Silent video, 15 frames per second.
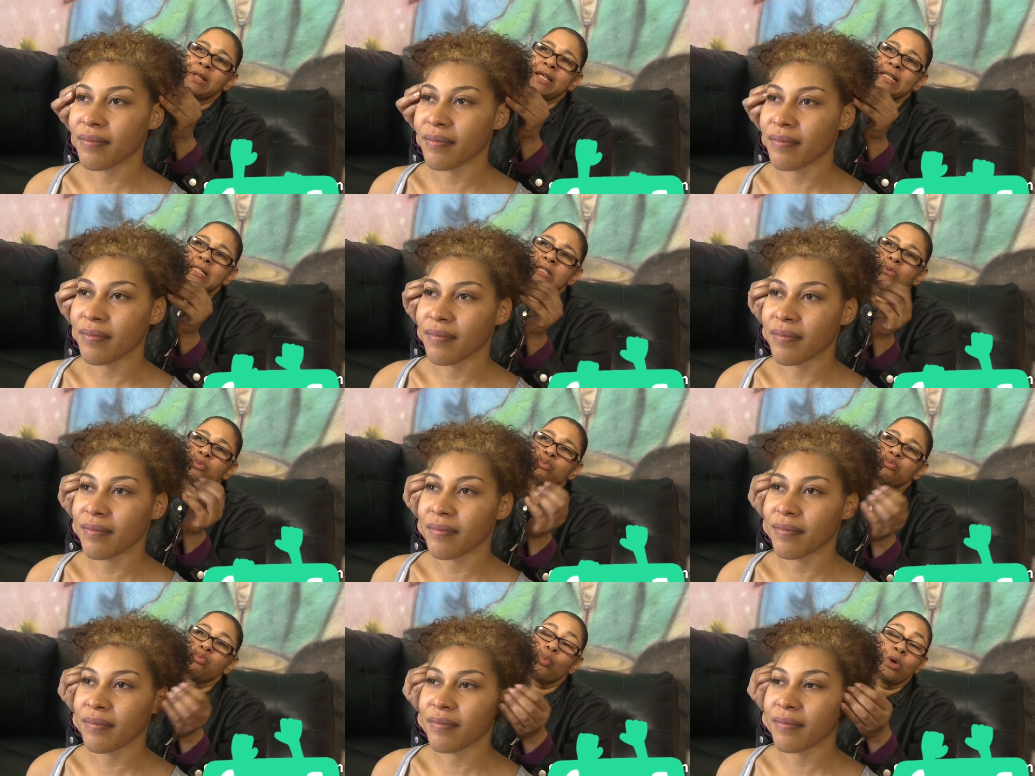Speaker 1: place
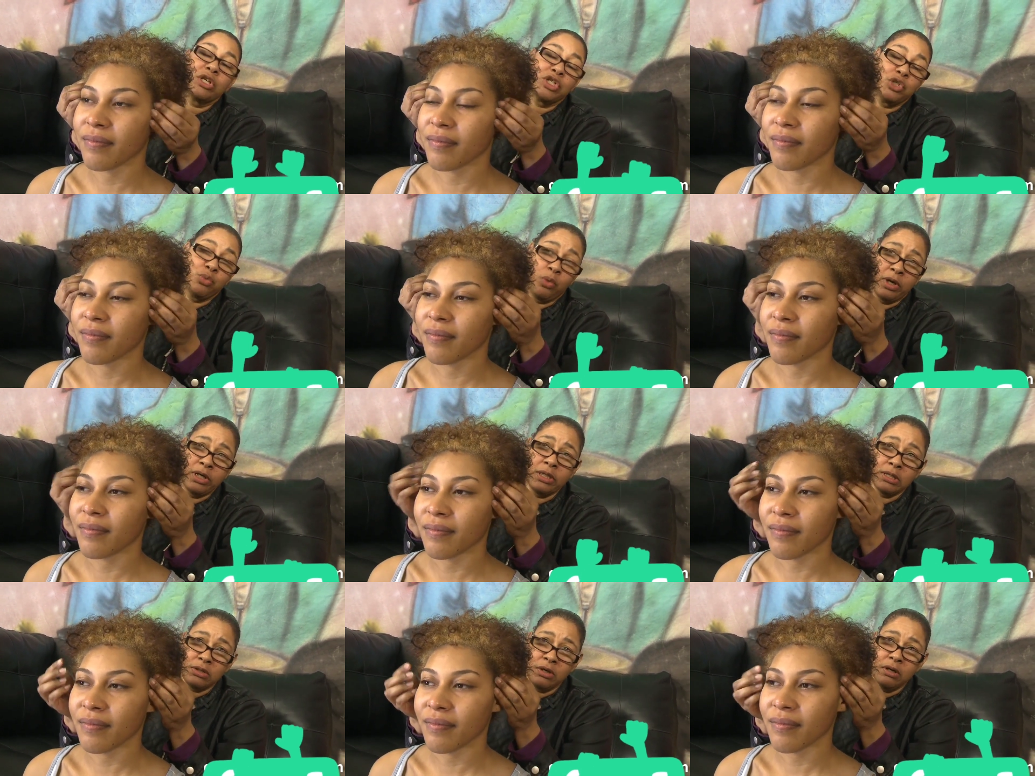where she
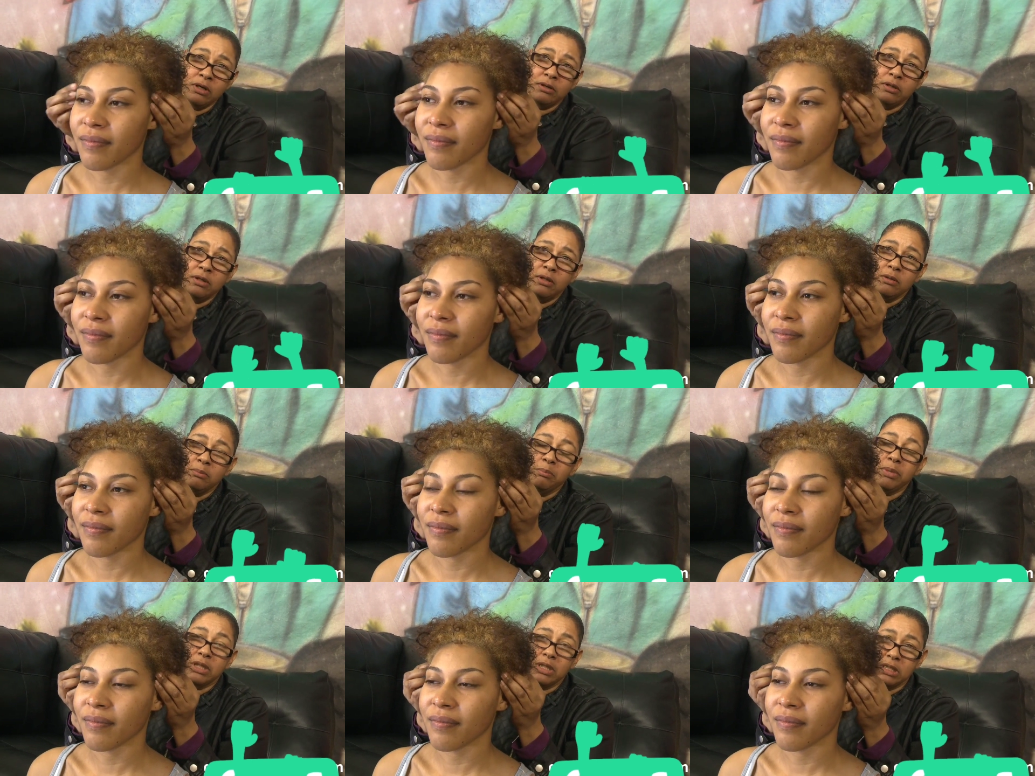wanted to start,
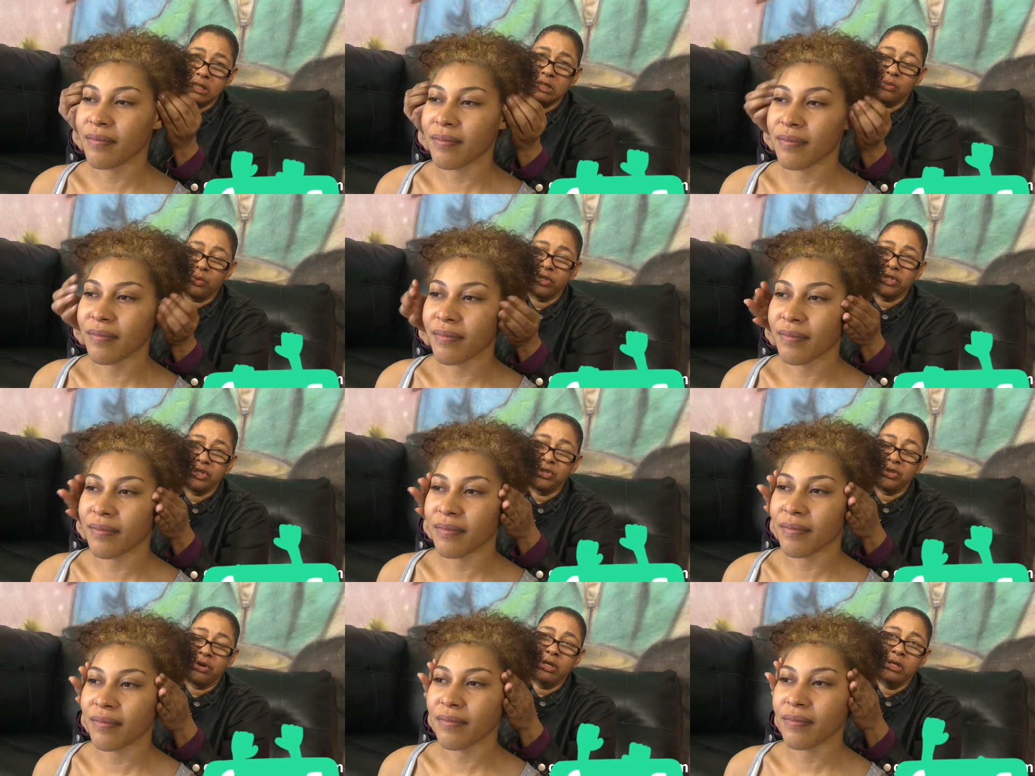but this is where she
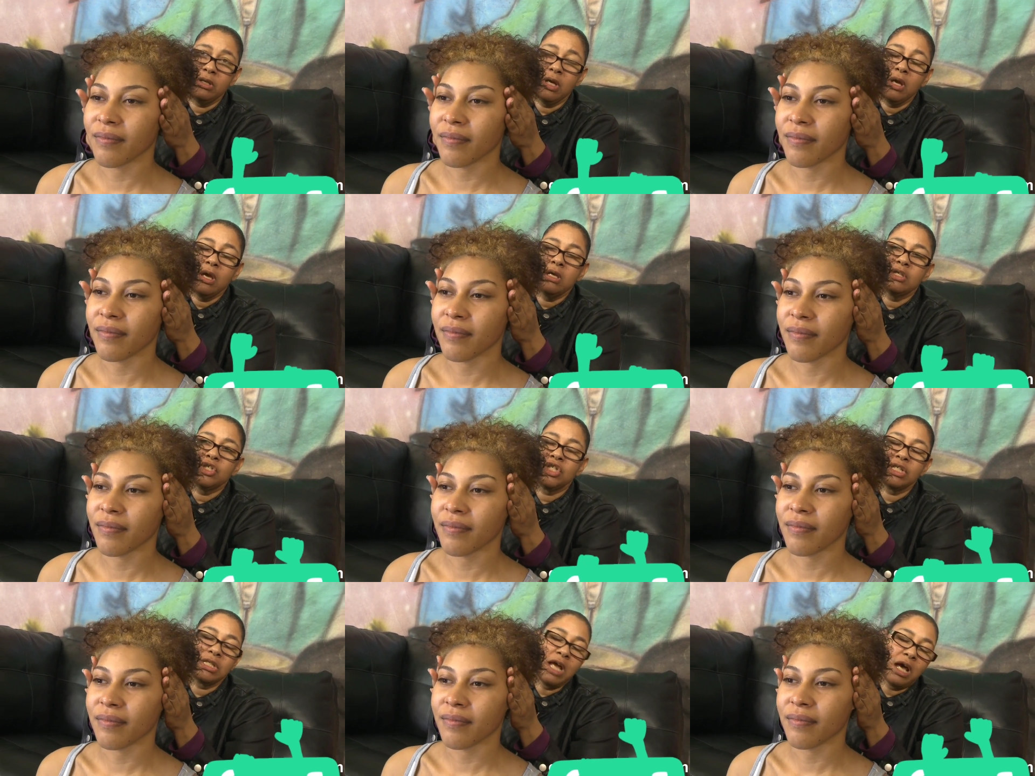started.
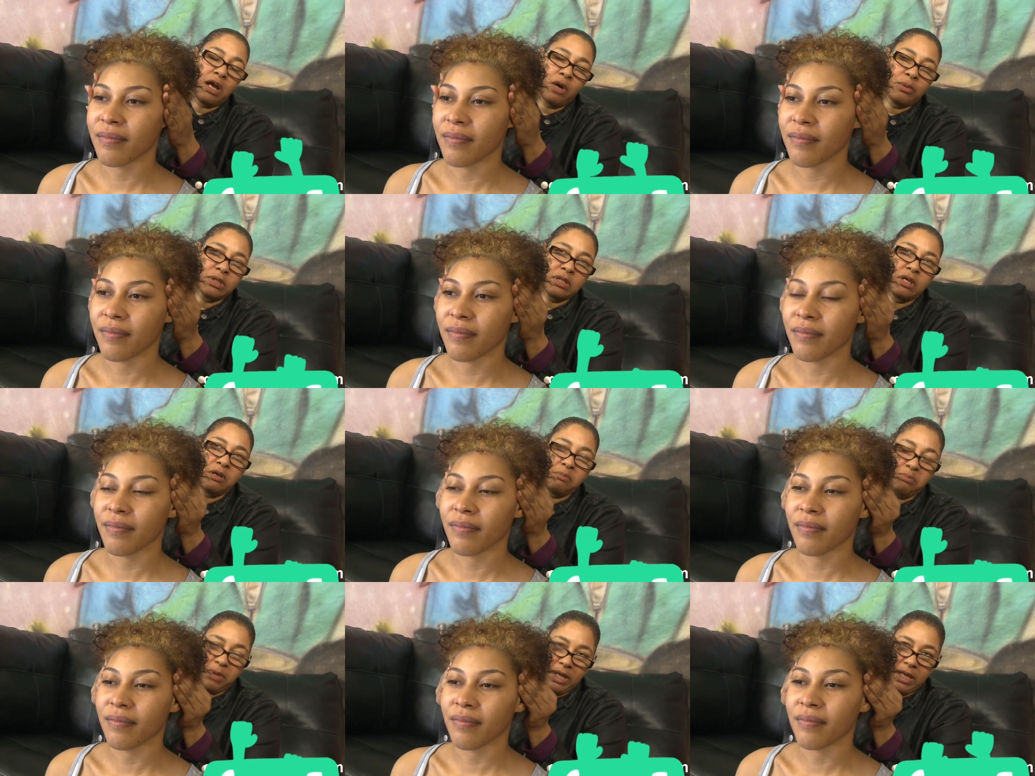She's not always
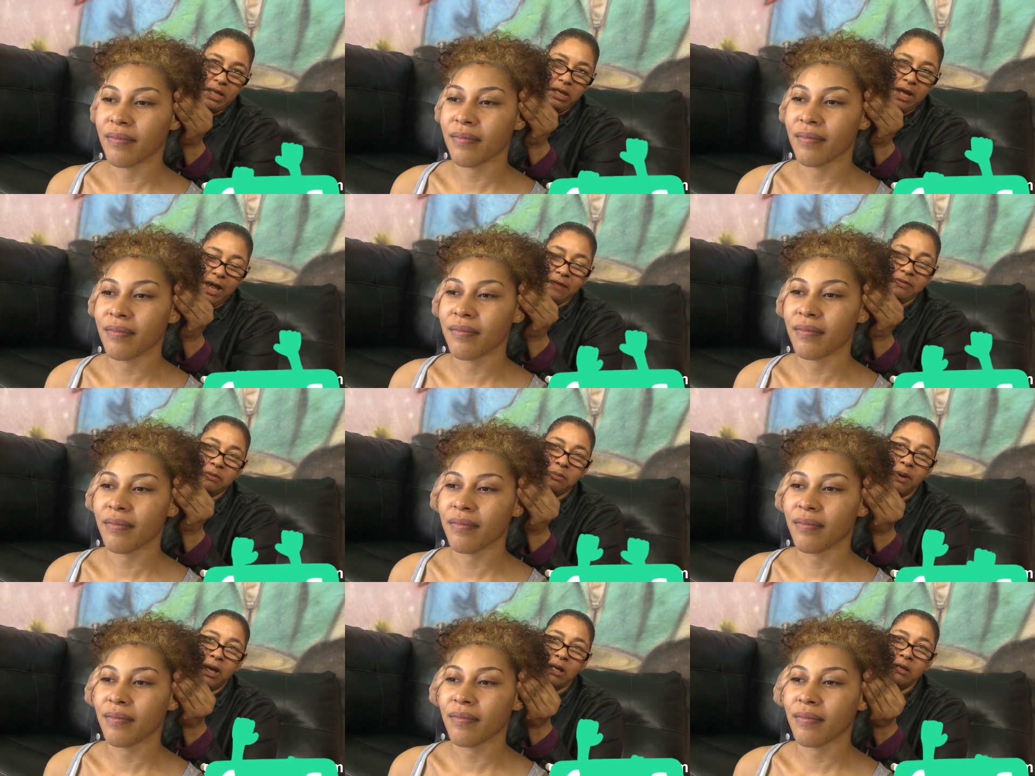going to be at
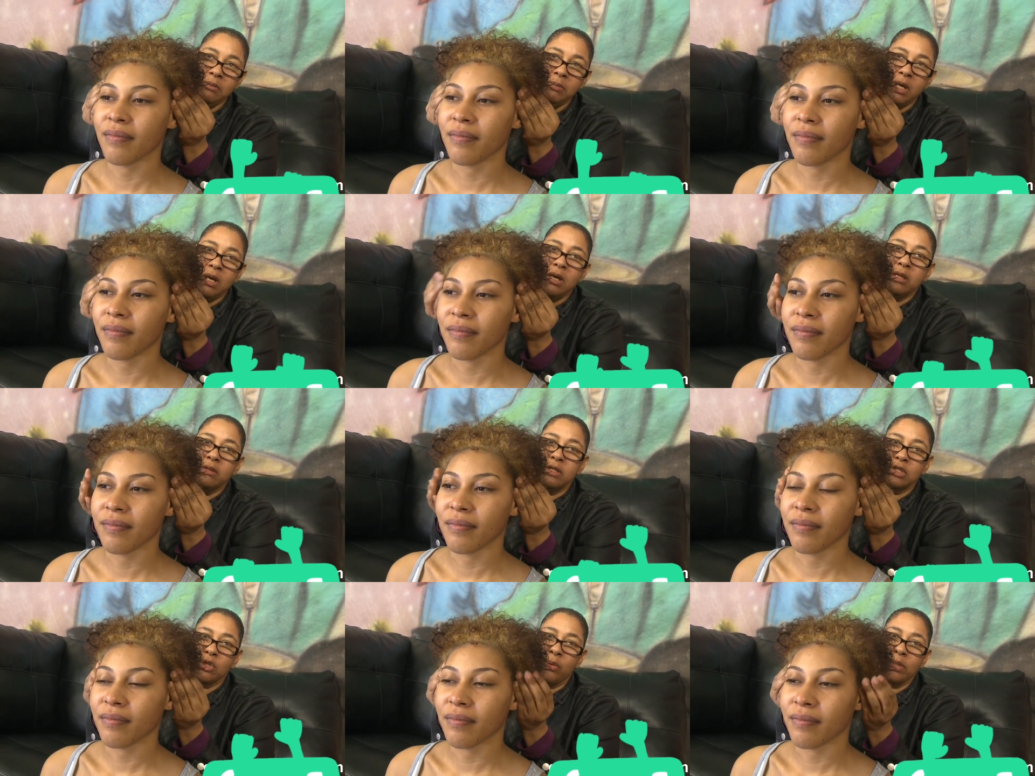the bottom,
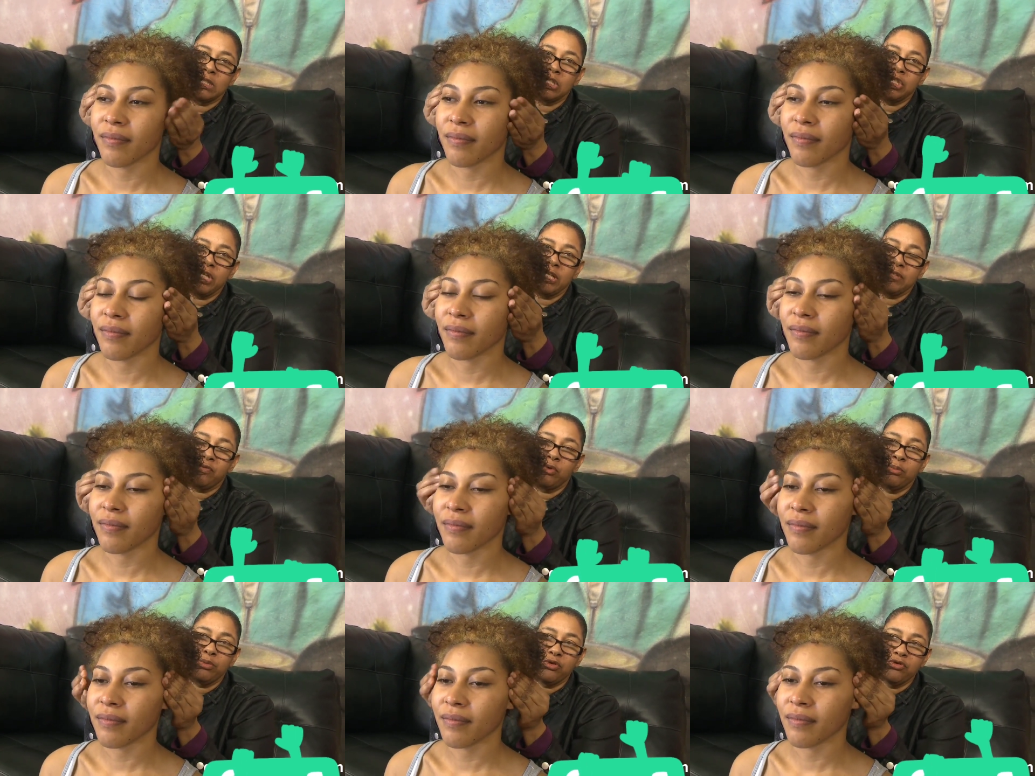there's always the chance
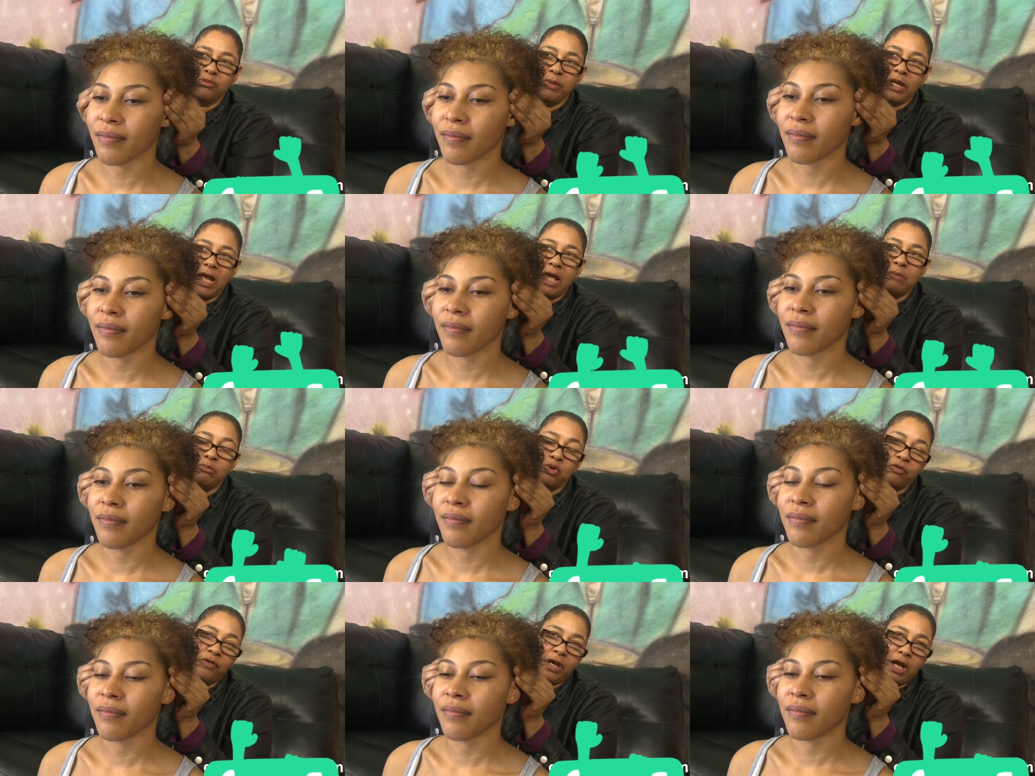for improvement
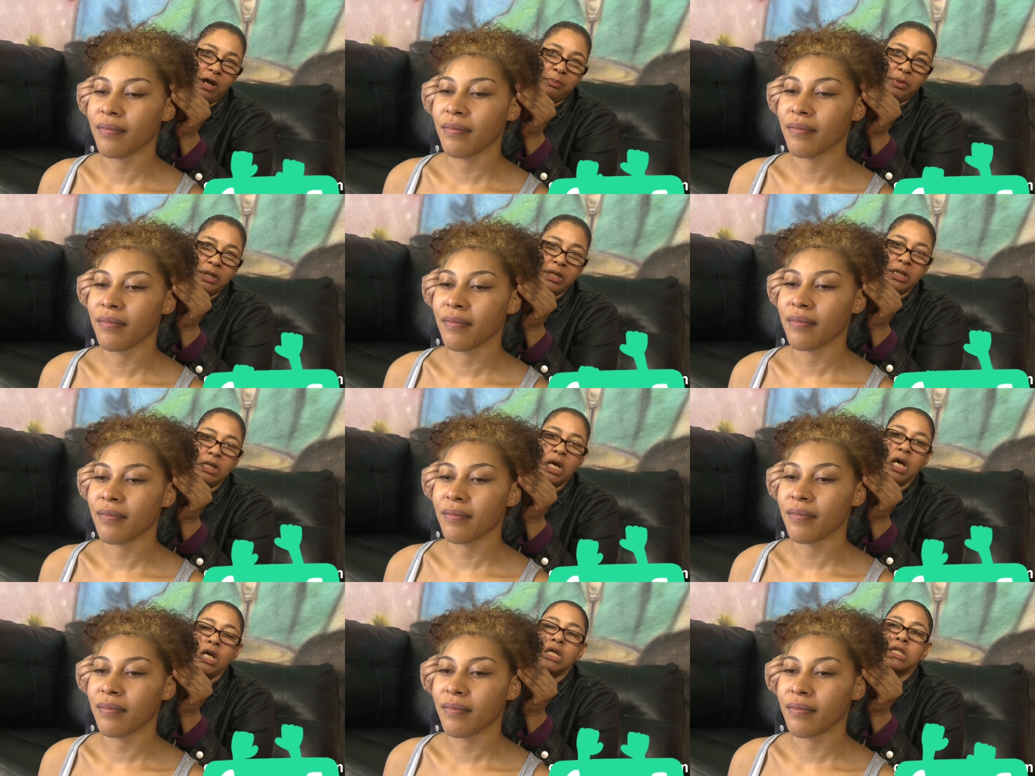and moving up in it.